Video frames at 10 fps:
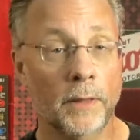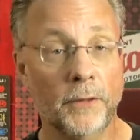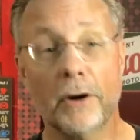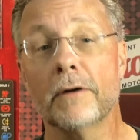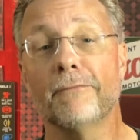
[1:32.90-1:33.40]

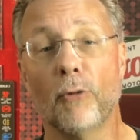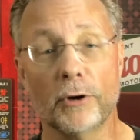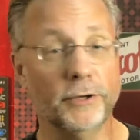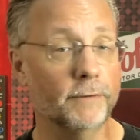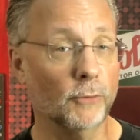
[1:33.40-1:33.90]
There are
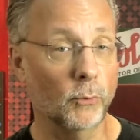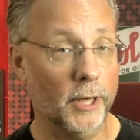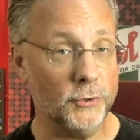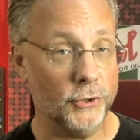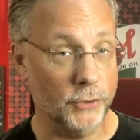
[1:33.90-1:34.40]
4 different
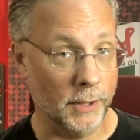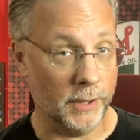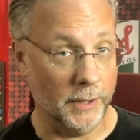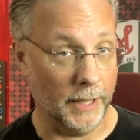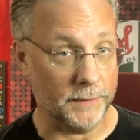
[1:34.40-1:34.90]
ways you can
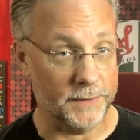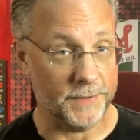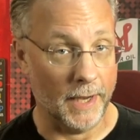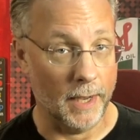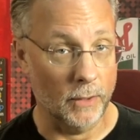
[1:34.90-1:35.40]
connect the
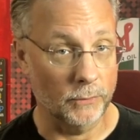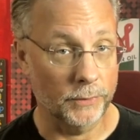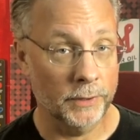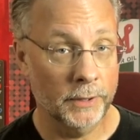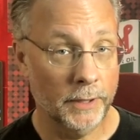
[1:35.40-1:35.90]
sound.
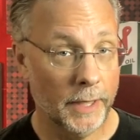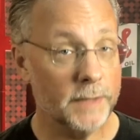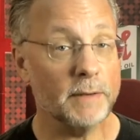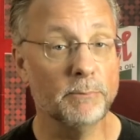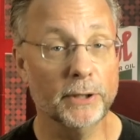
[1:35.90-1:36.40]
It
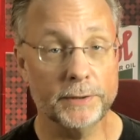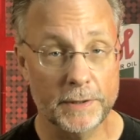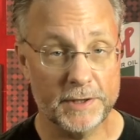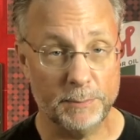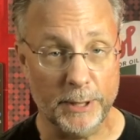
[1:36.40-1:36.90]
has a
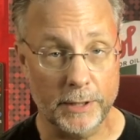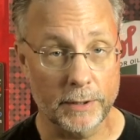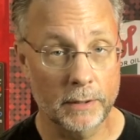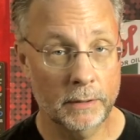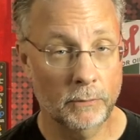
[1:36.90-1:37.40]
built-in
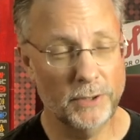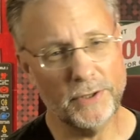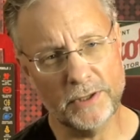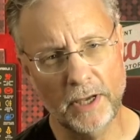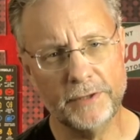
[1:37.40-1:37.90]
speaker, which
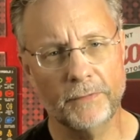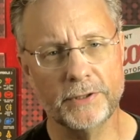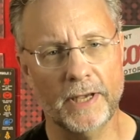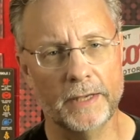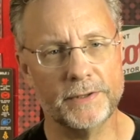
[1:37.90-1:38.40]
is nice for
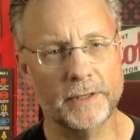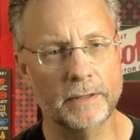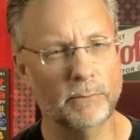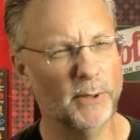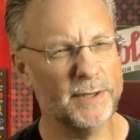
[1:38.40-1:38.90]

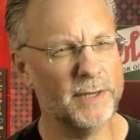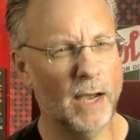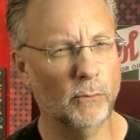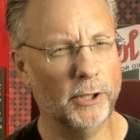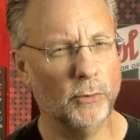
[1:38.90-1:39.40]
testing, but it's
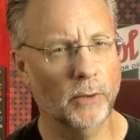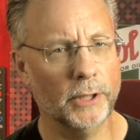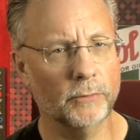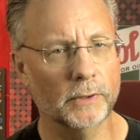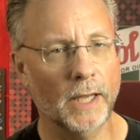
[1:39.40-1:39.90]
not what you want
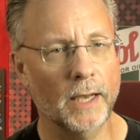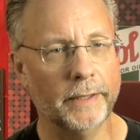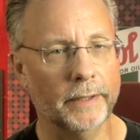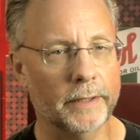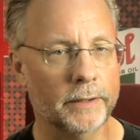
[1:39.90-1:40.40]
to rely
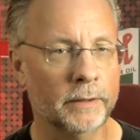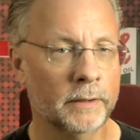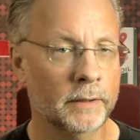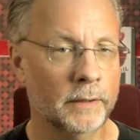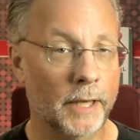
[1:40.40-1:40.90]
on.
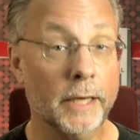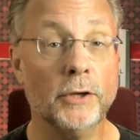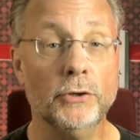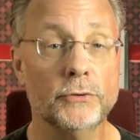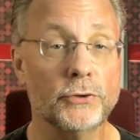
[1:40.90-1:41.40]
It
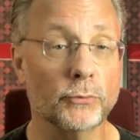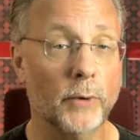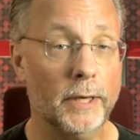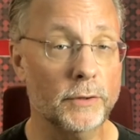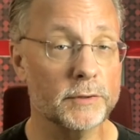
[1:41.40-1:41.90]
can use your
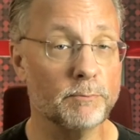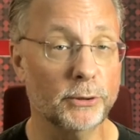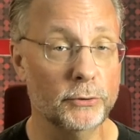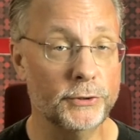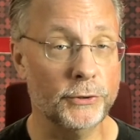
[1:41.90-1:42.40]
radio's
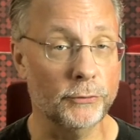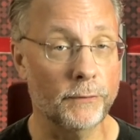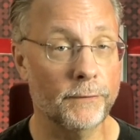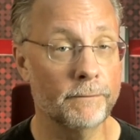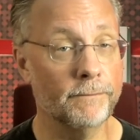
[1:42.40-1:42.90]

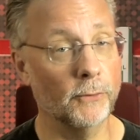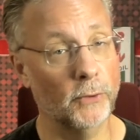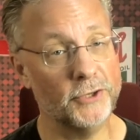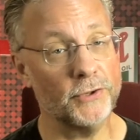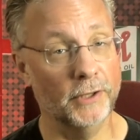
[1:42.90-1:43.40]
Bluetooth, for
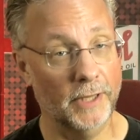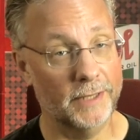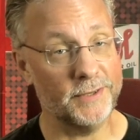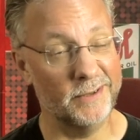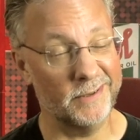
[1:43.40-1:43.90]
which the
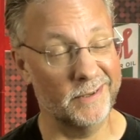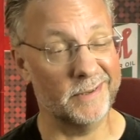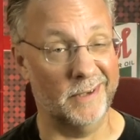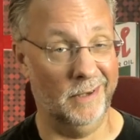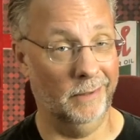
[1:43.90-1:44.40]
Lexus
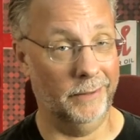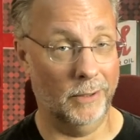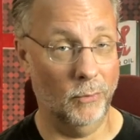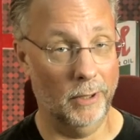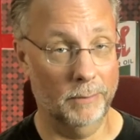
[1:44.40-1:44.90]
is
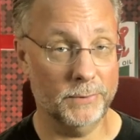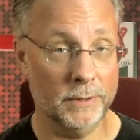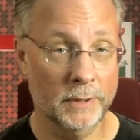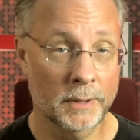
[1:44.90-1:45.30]
ill-equipped.